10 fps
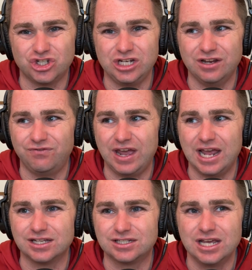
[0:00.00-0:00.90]
she
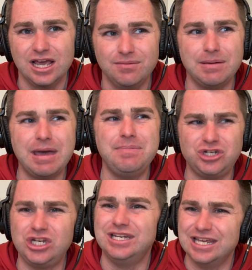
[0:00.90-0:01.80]
advanced. Maybe
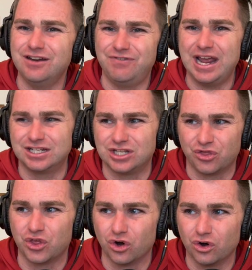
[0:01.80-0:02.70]
she did advance to
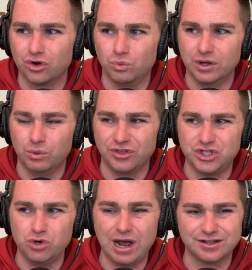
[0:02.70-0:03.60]
third with
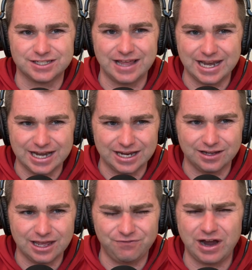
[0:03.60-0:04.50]
2 outs in that
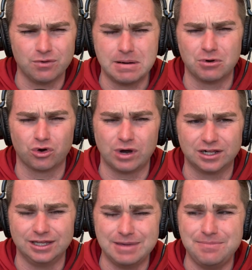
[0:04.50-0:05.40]
inning, if I remember
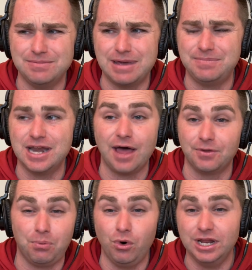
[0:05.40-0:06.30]
correctly. Maybe not.
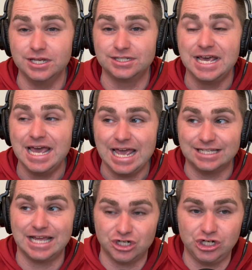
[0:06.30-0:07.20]
The point is
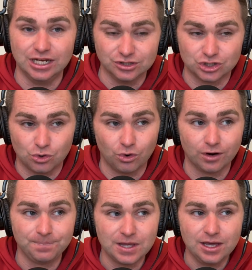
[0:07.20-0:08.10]
that she didn't
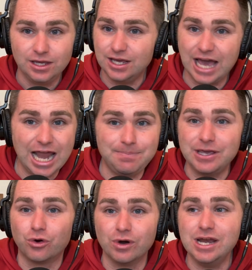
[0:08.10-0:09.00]
score. You got to
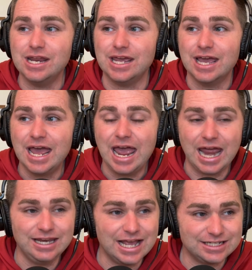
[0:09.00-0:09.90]
be greedy.
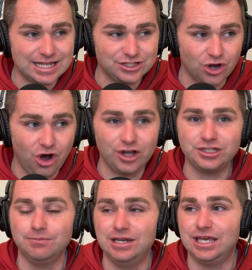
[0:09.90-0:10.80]
And yes, that's
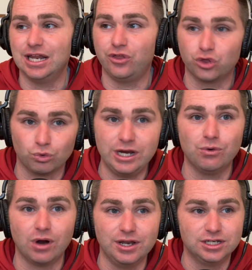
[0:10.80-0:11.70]
awesome to get a
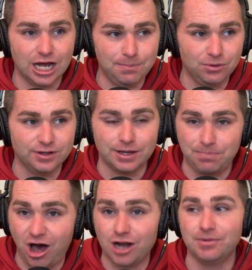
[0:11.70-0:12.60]
3-run double in the
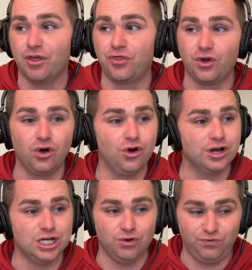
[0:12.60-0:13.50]
bottom of the
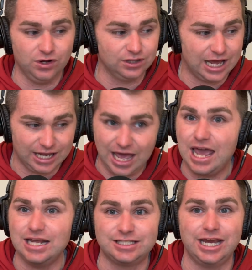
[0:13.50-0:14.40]
third, and you feel like,
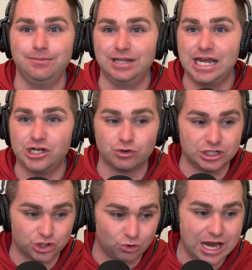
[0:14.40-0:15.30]
hey, Sam
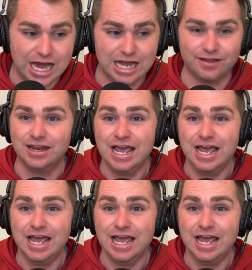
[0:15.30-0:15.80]
Landry's great, and